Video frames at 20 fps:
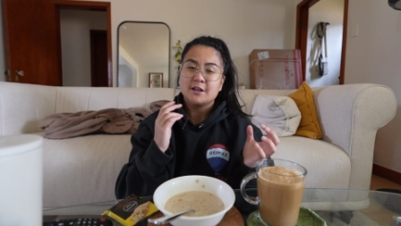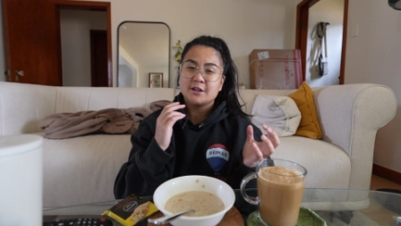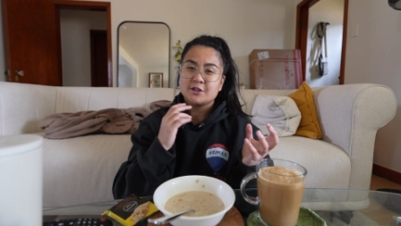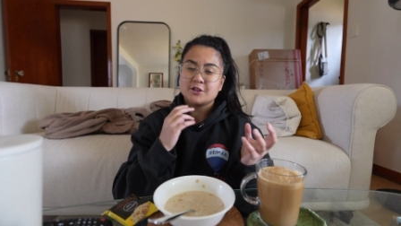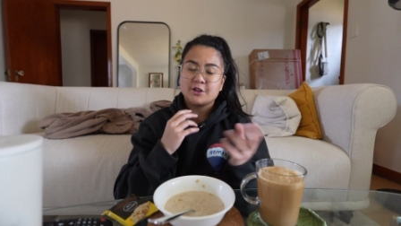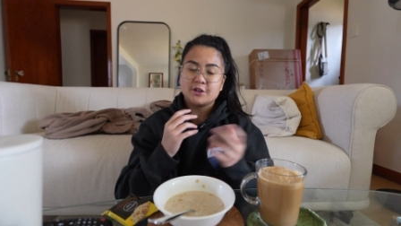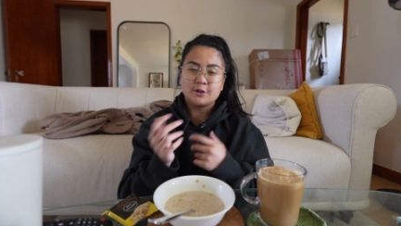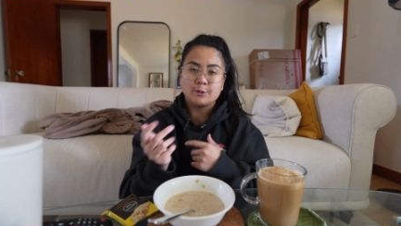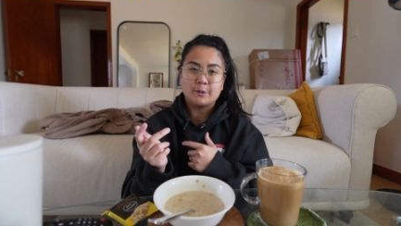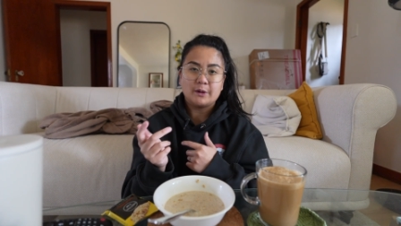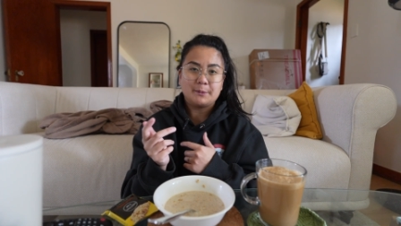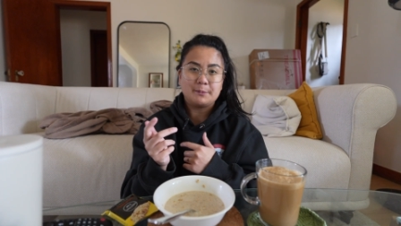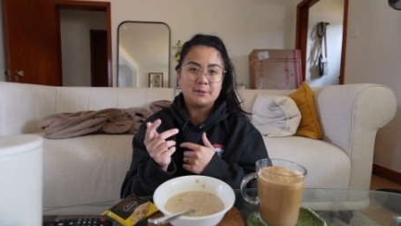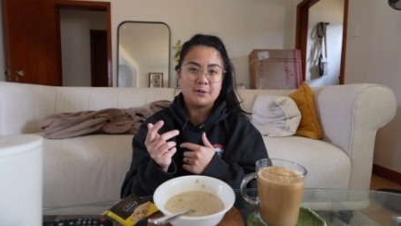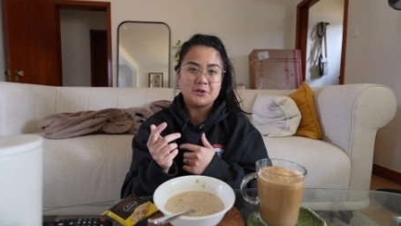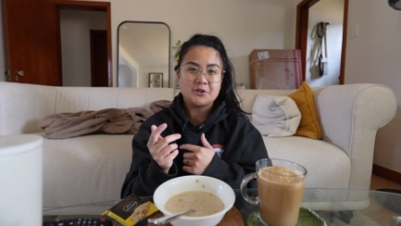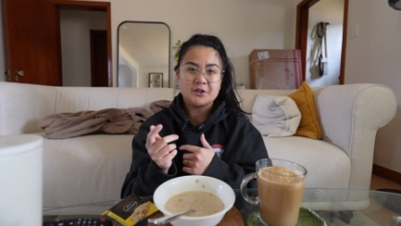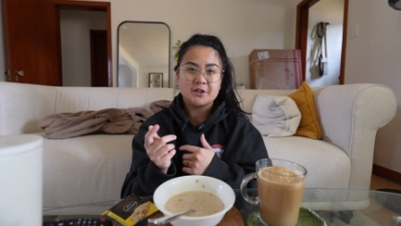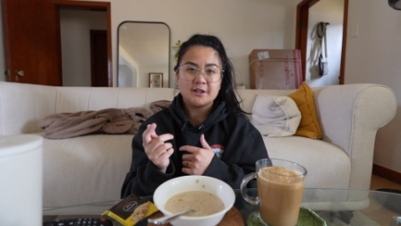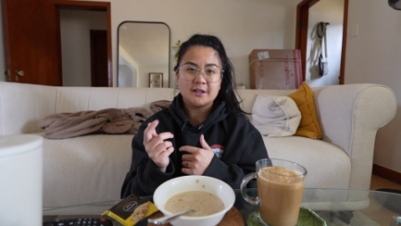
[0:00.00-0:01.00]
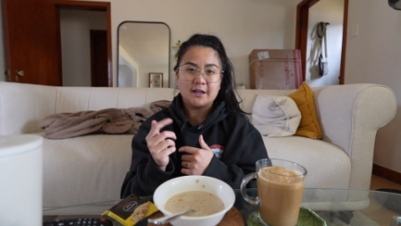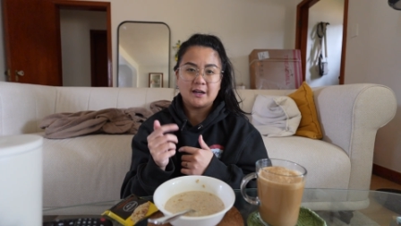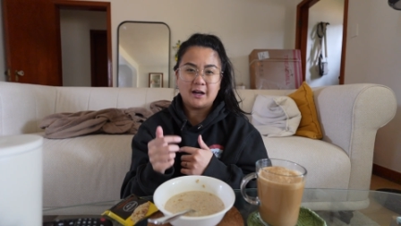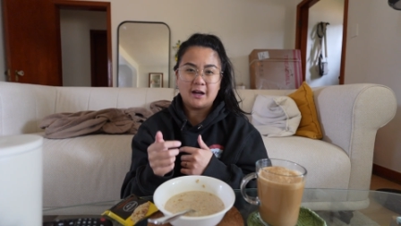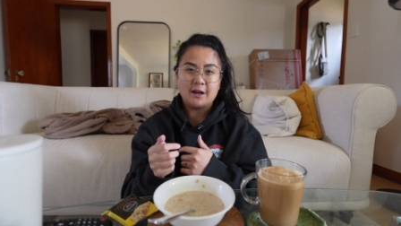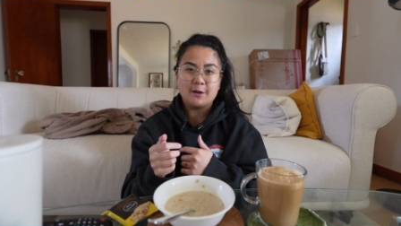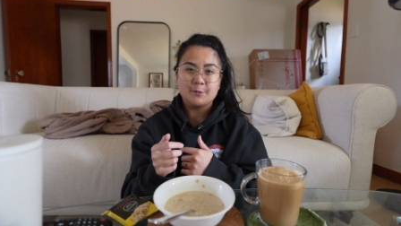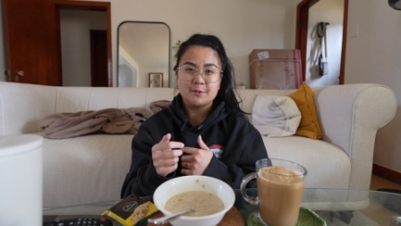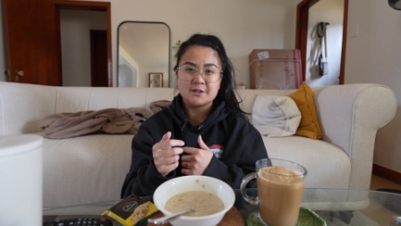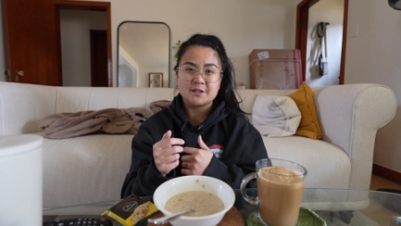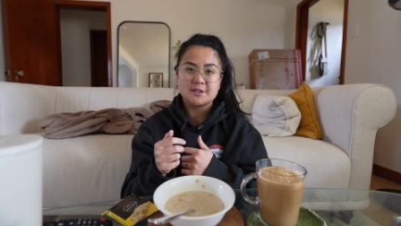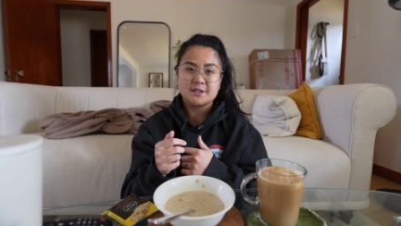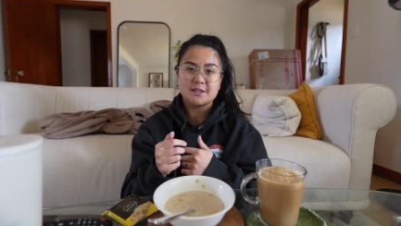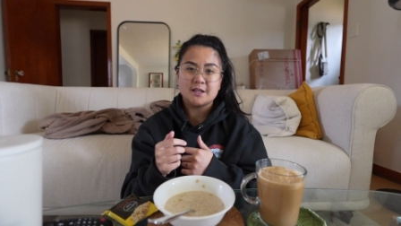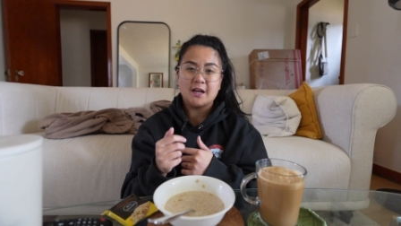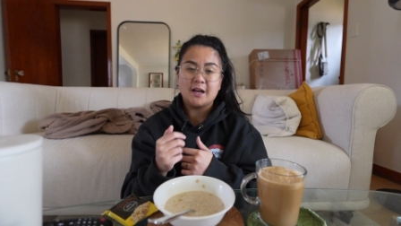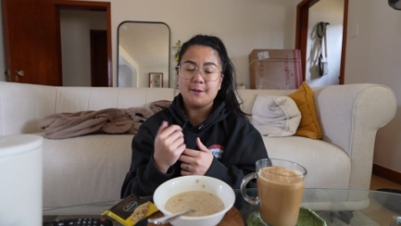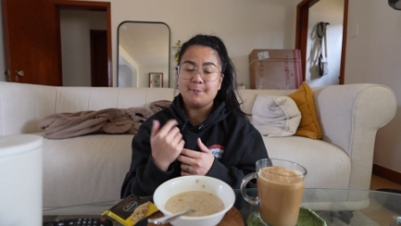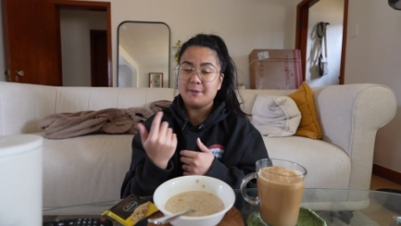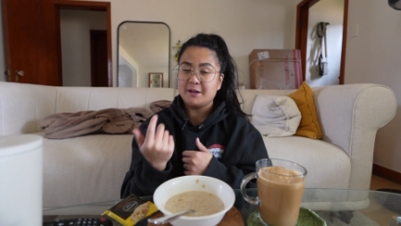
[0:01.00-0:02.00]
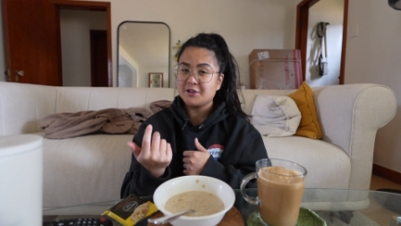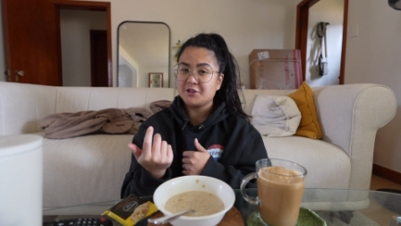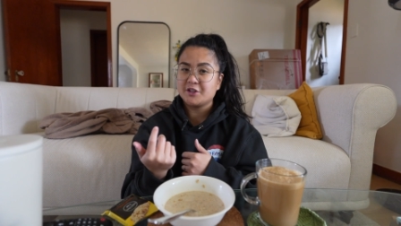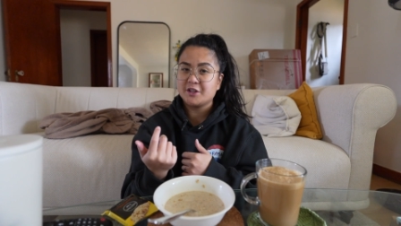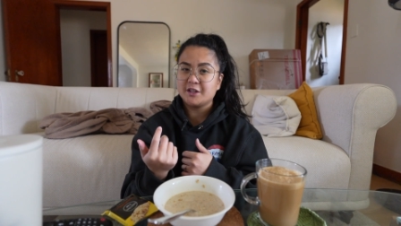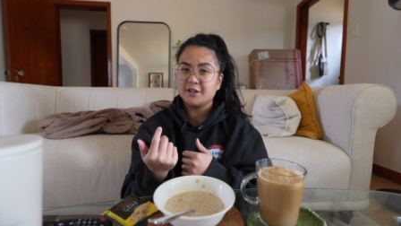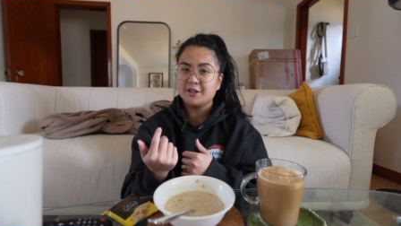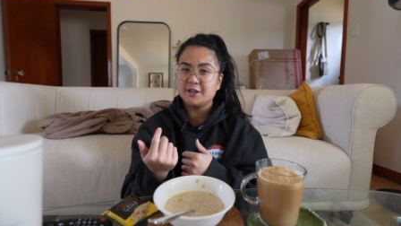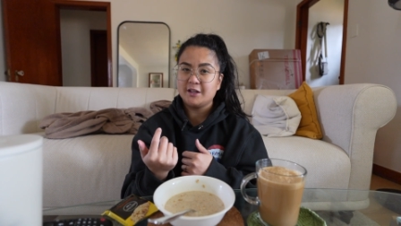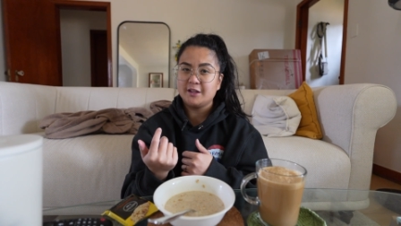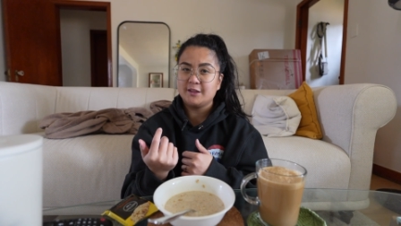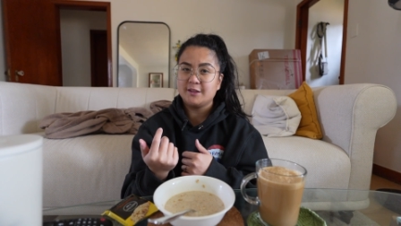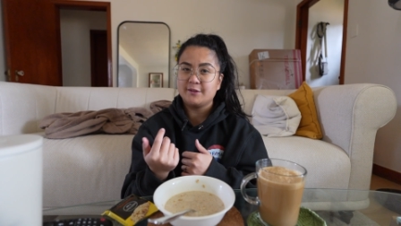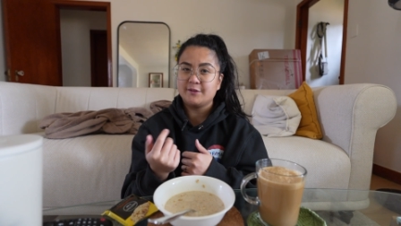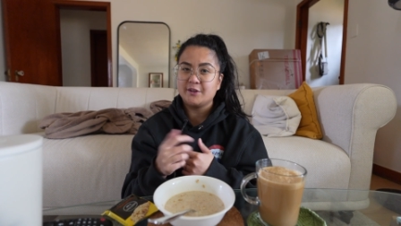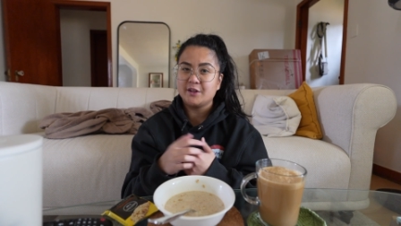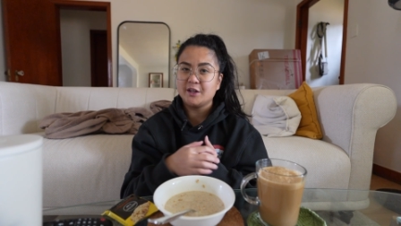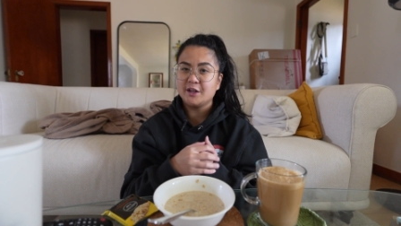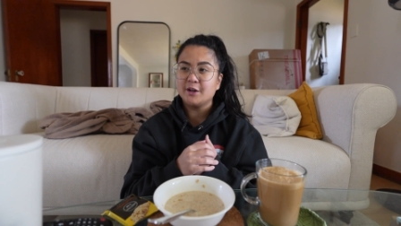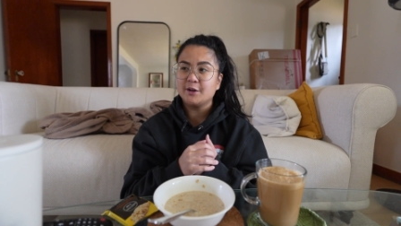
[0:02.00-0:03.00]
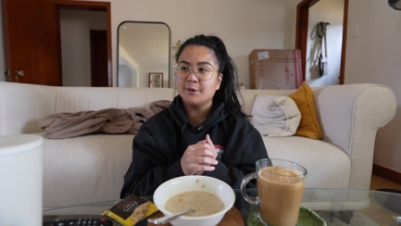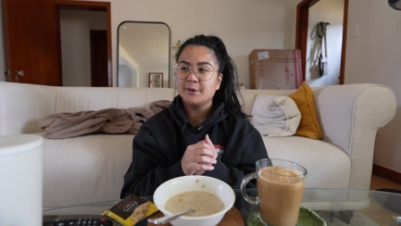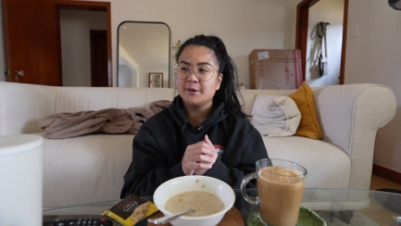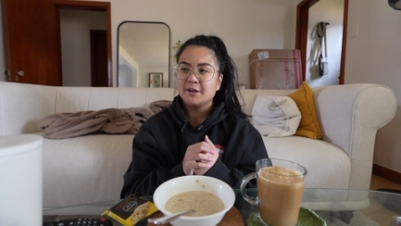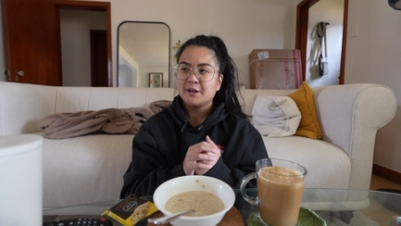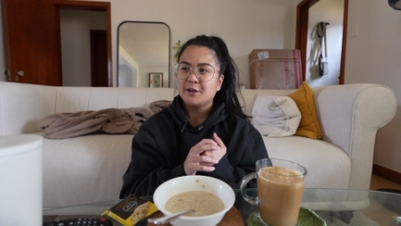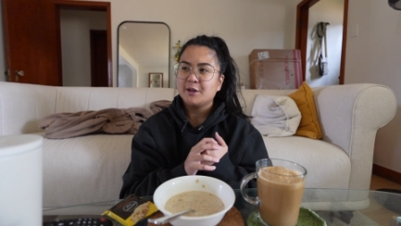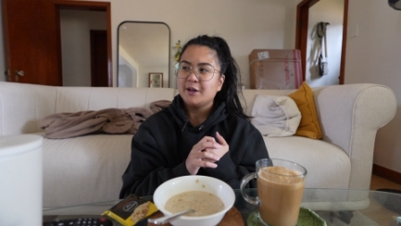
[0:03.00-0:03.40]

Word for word: So the Wellbutrin that I was, I mentioned in the video